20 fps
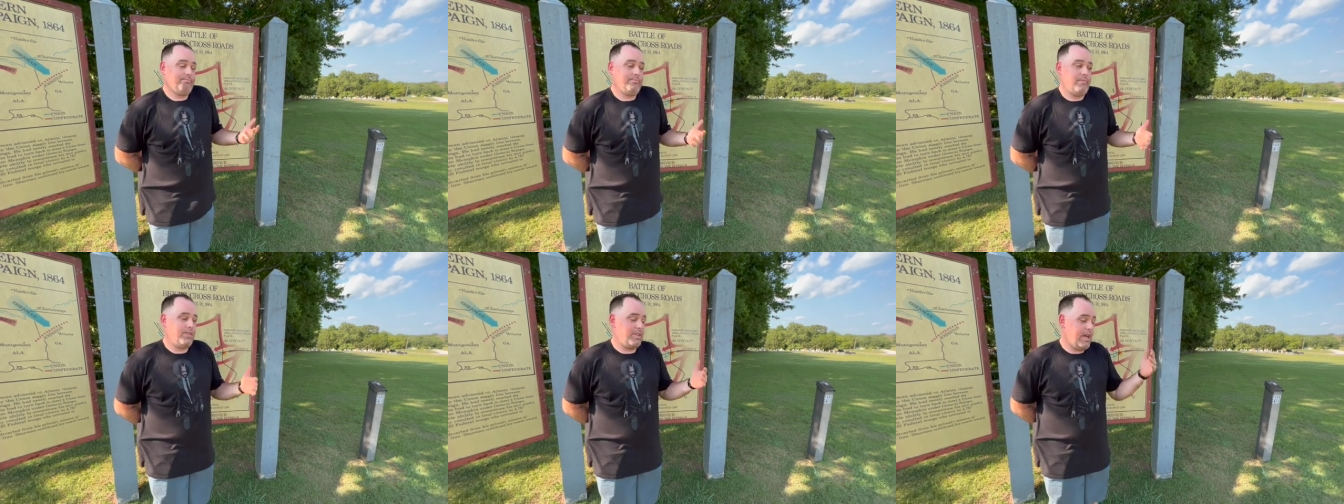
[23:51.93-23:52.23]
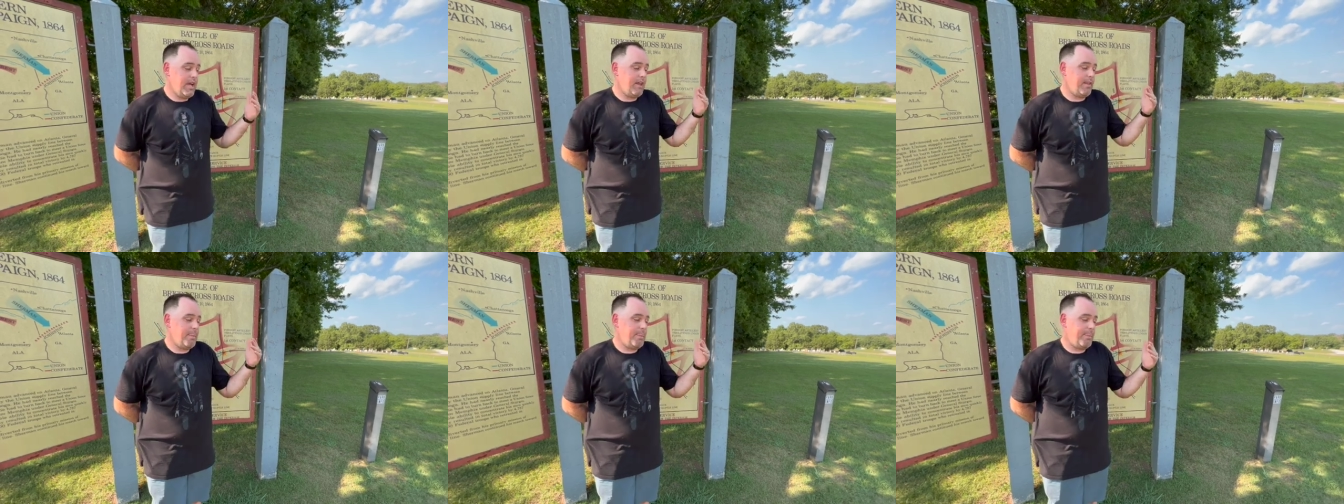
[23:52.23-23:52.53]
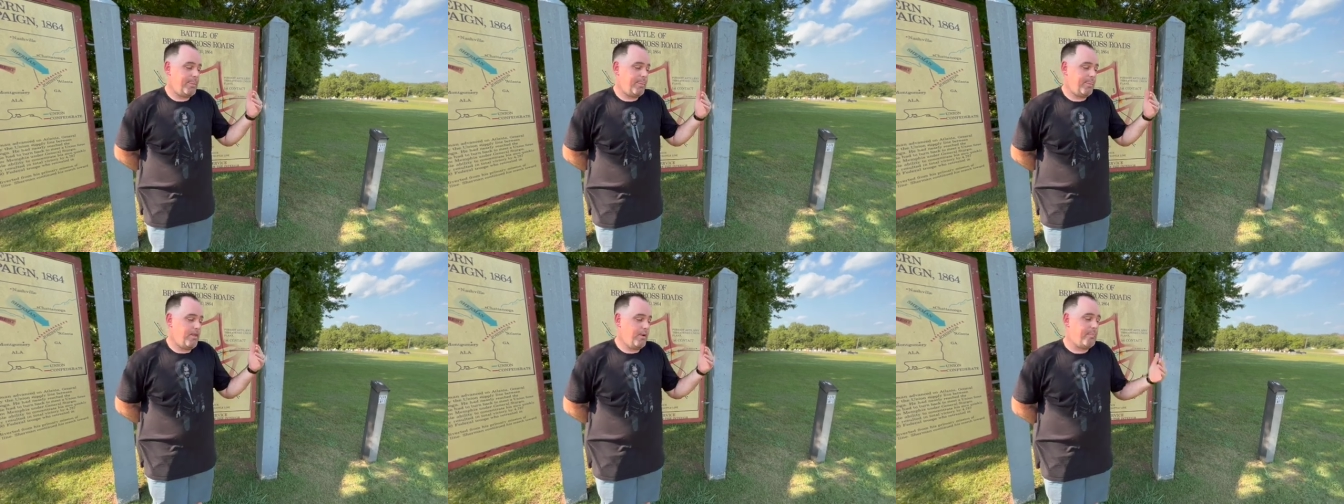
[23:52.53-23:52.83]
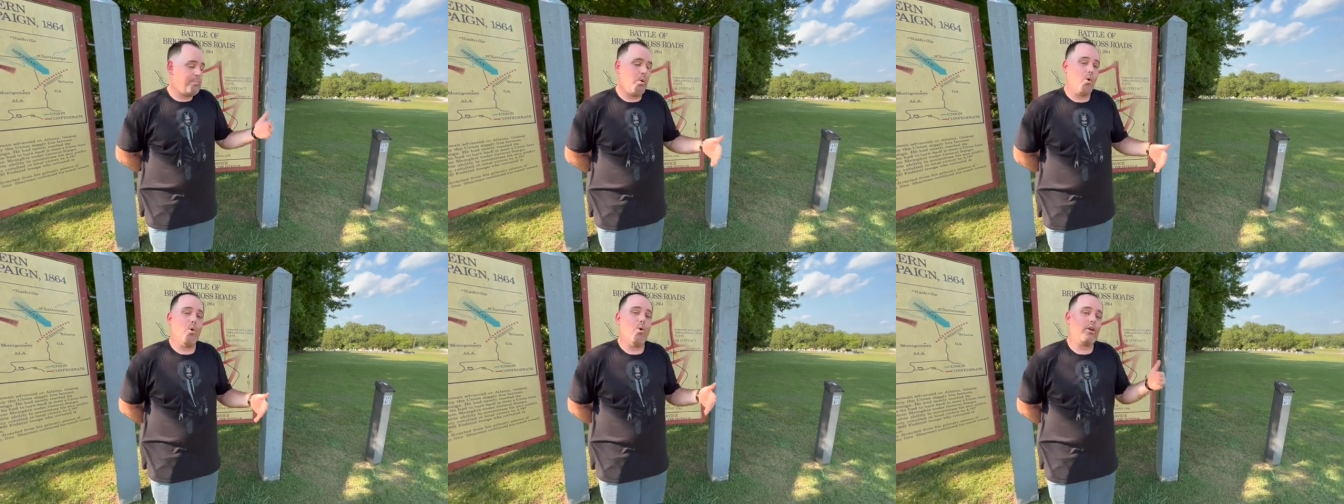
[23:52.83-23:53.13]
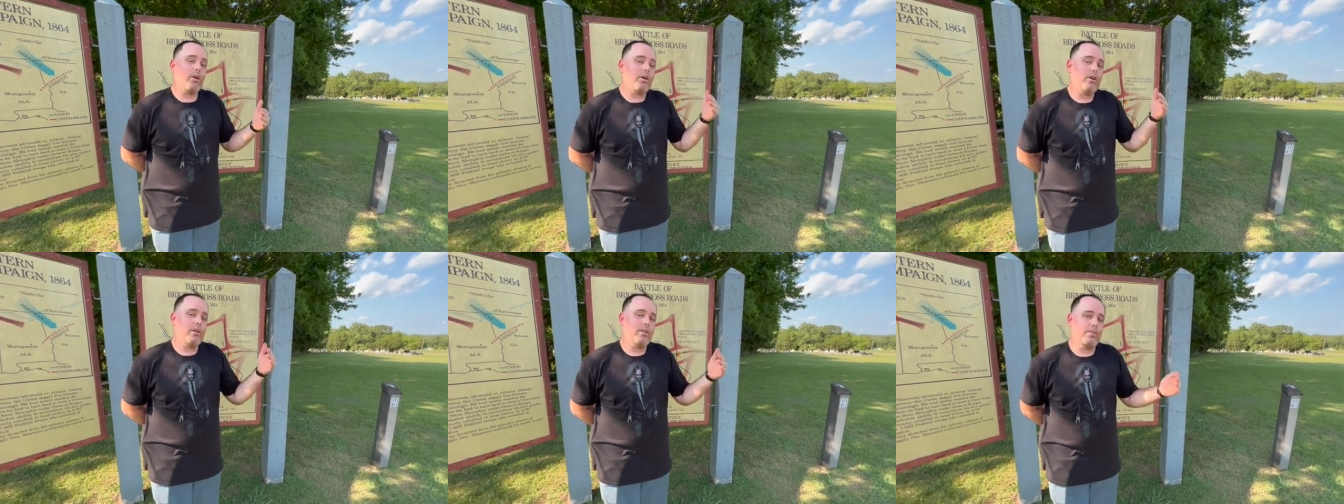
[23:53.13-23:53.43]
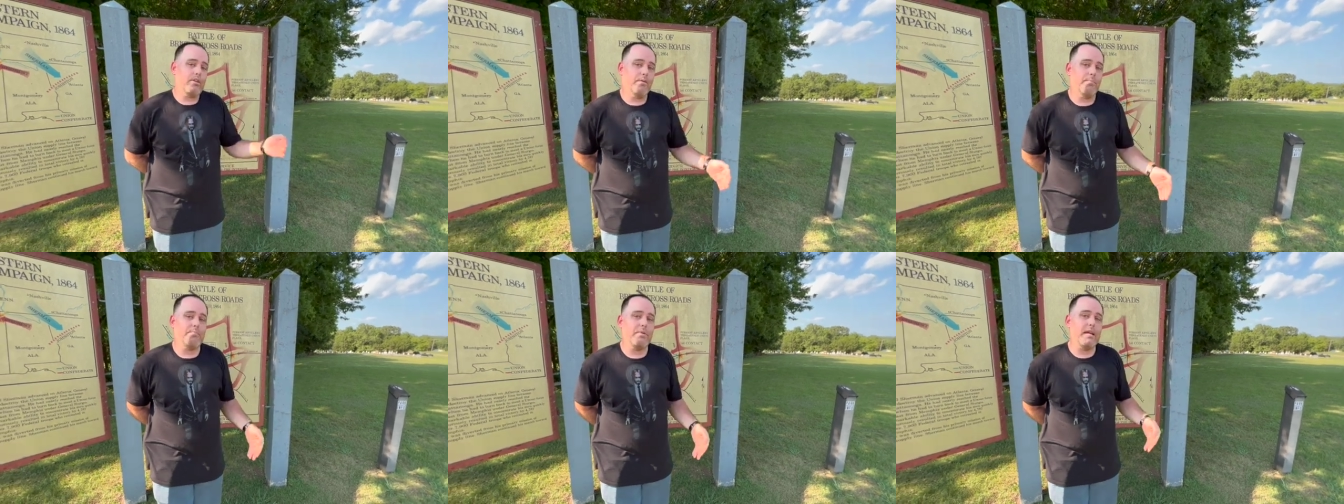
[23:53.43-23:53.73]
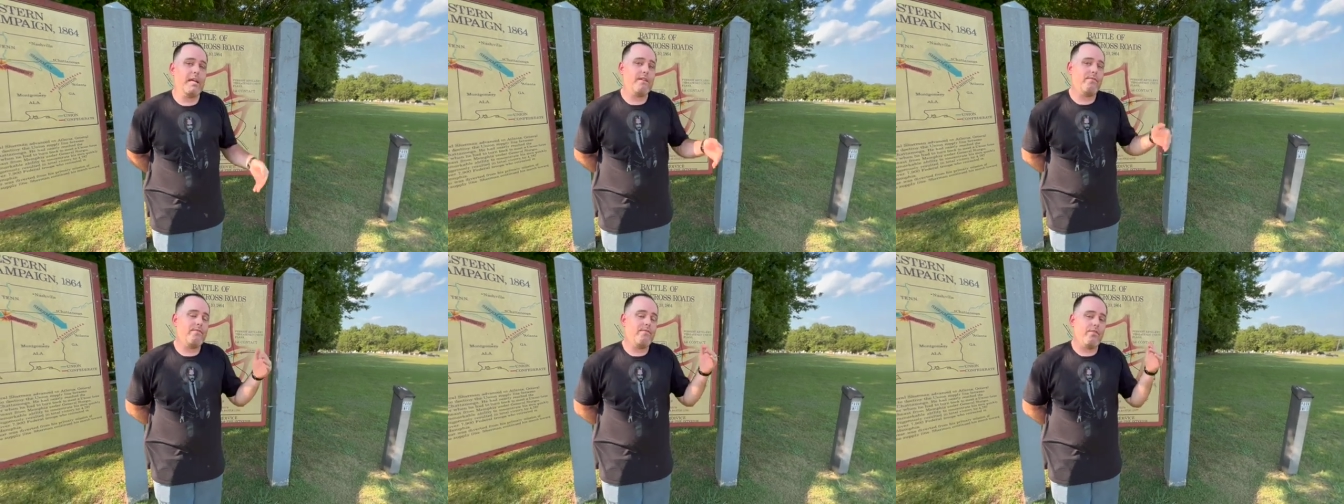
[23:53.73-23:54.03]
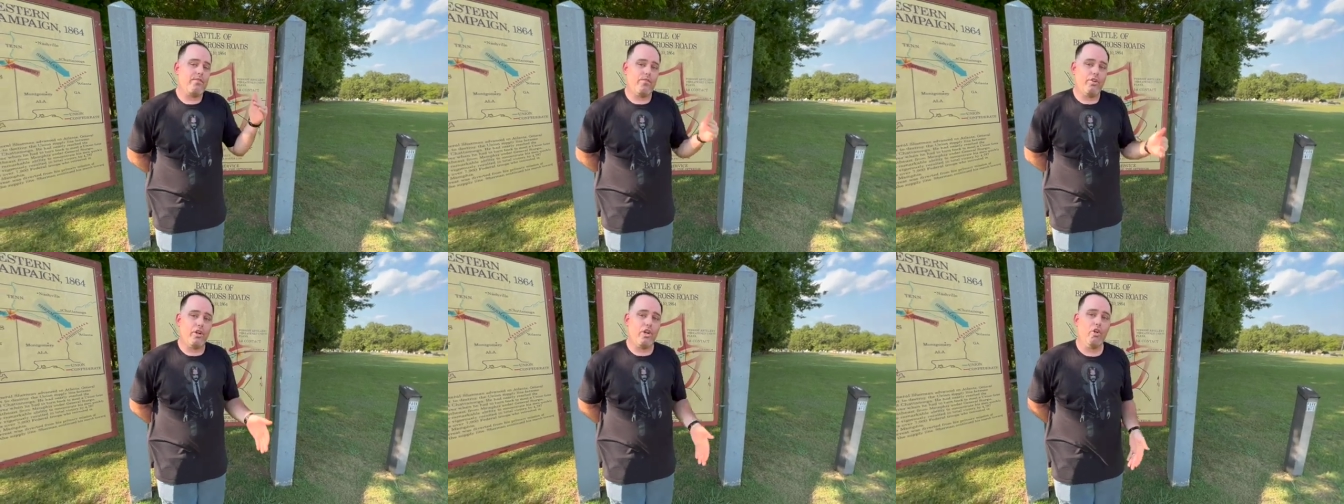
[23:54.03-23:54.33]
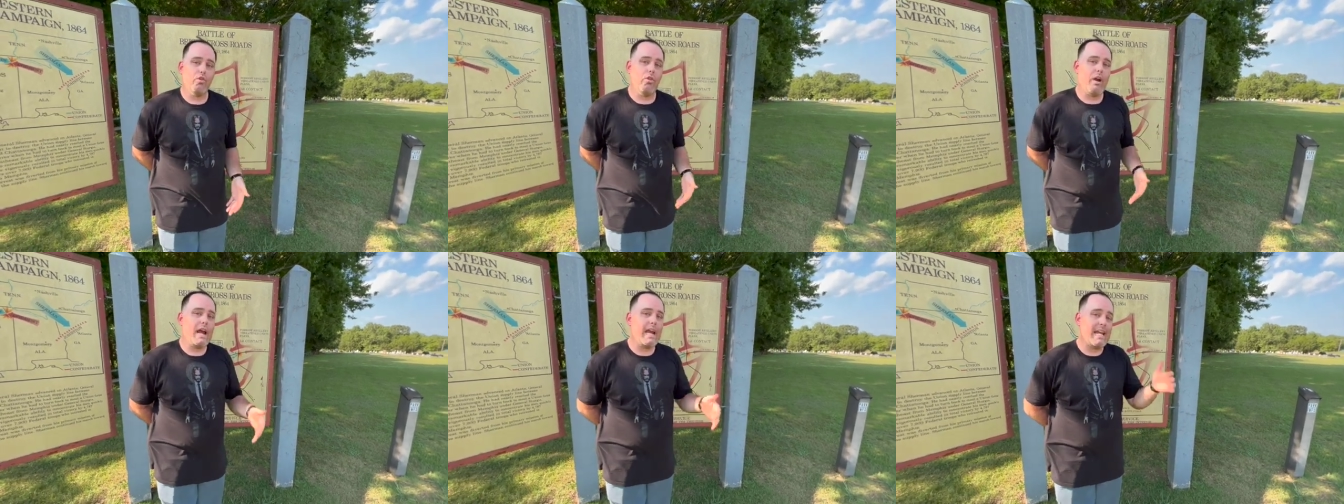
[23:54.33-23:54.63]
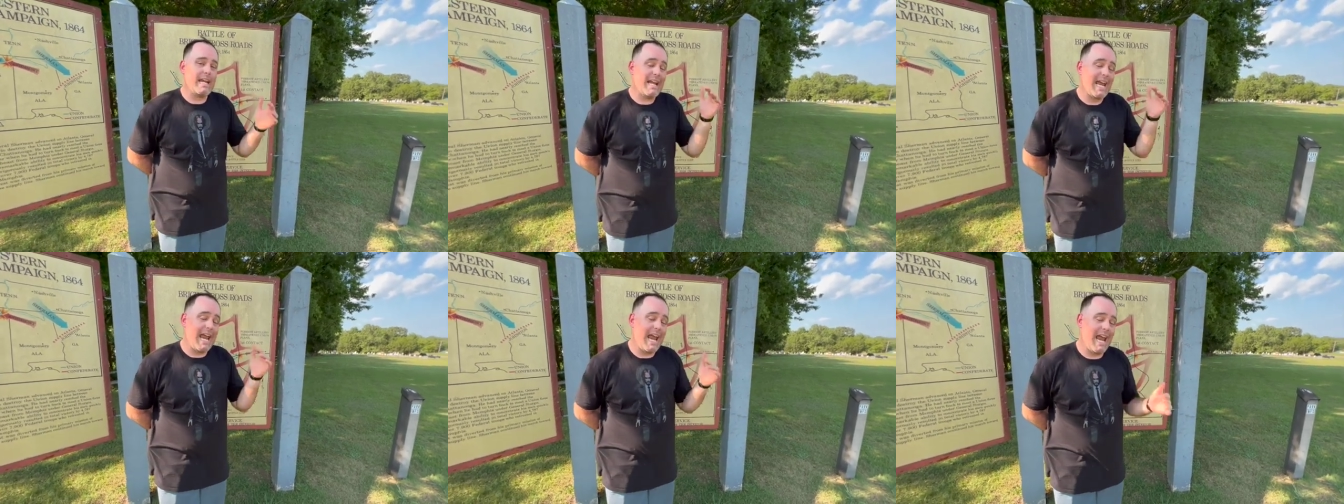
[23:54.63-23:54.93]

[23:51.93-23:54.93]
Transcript: that their pork, their beef, their grain,